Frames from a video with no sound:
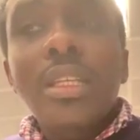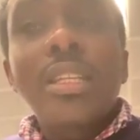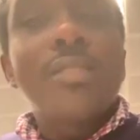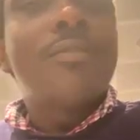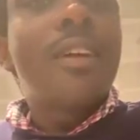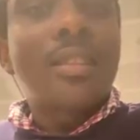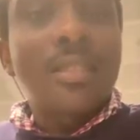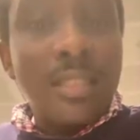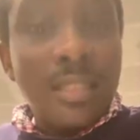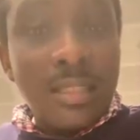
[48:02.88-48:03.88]
need
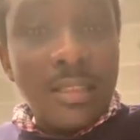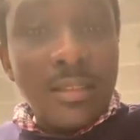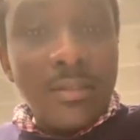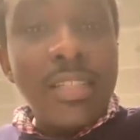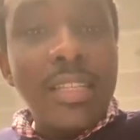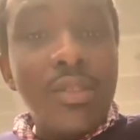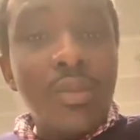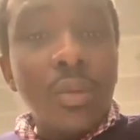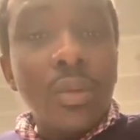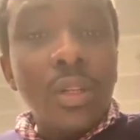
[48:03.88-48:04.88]
funds
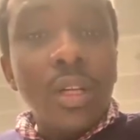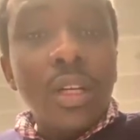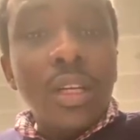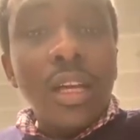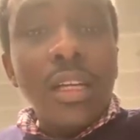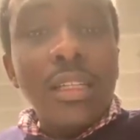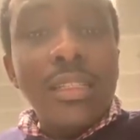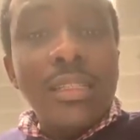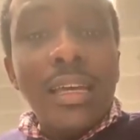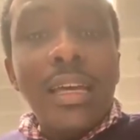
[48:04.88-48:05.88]
as well.
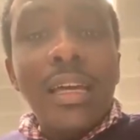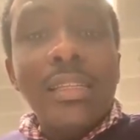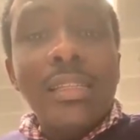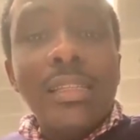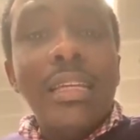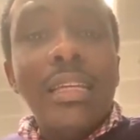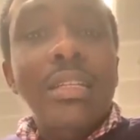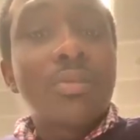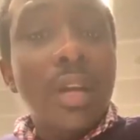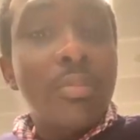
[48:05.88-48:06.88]
It's a
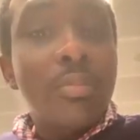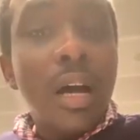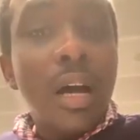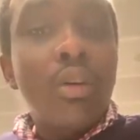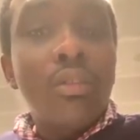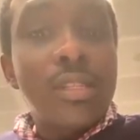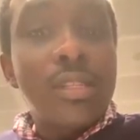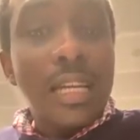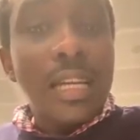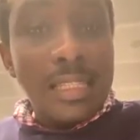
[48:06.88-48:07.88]
great part of
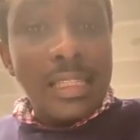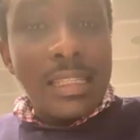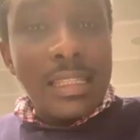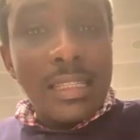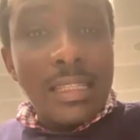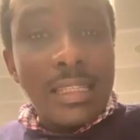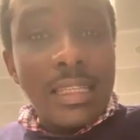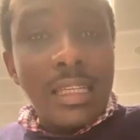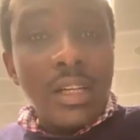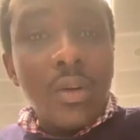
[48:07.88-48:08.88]
success.
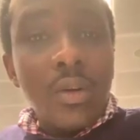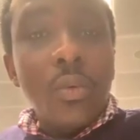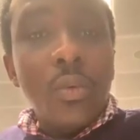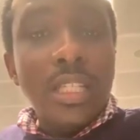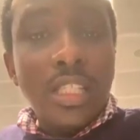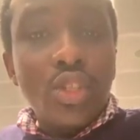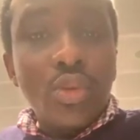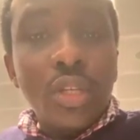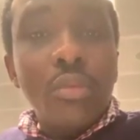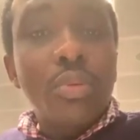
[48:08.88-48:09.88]
We need
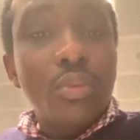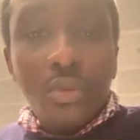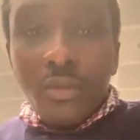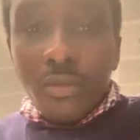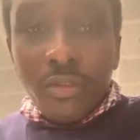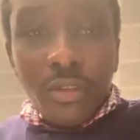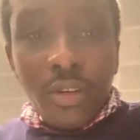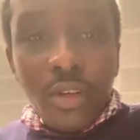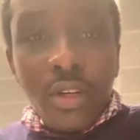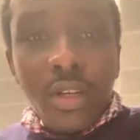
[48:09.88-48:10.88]
to improve.
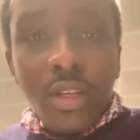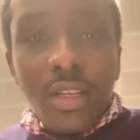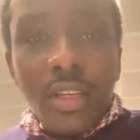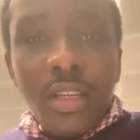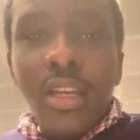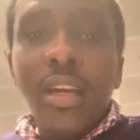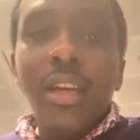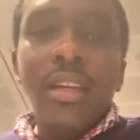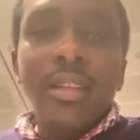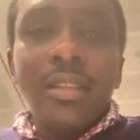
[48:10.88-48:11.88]

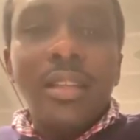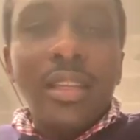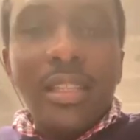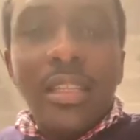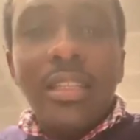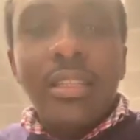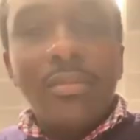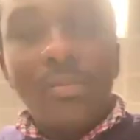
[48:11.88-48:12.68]
Yeah, that's it.